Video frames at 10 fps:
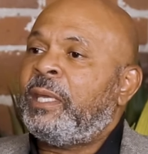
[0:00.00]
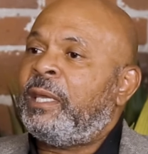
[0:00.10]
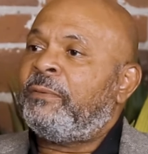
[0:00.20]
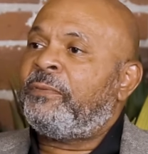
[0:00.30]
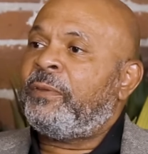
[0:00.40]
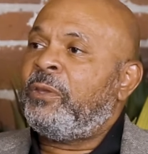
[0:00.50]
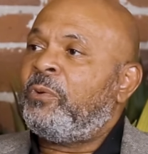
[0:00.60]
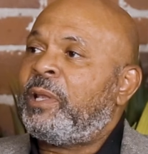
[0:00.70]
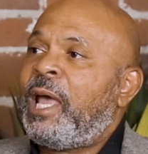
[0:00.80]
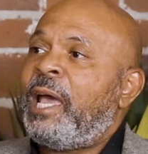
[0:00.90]
if
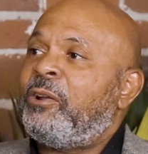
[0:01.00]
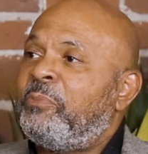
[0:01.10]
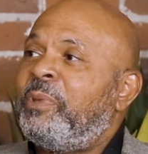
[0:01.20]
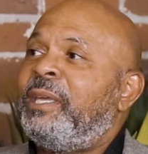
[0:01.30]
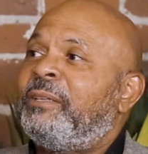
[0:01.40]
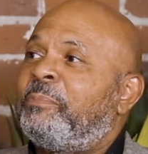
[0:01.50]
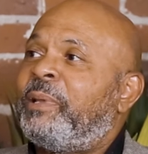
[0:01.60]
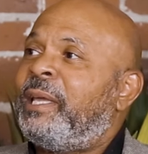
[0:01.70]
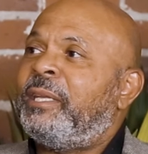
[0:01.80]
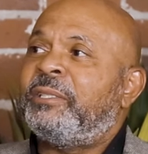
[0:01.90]
you relied on me to
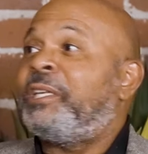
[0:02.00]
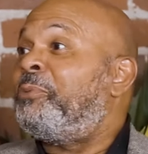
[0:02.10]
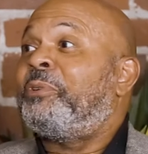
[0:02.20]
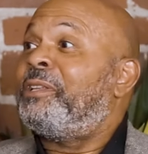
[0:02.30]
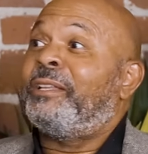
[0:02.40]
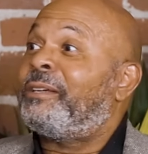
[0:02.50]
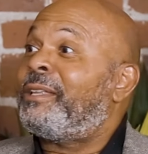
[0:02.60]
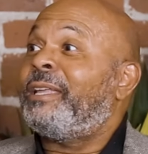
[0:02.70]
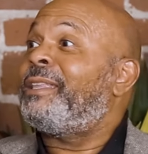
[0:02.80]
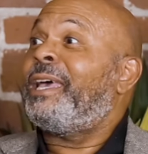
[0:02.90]
plan this, it wouldn't have looked
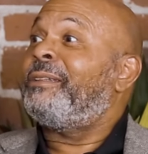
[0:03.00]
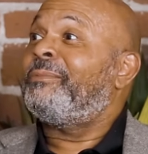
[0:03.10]
like that,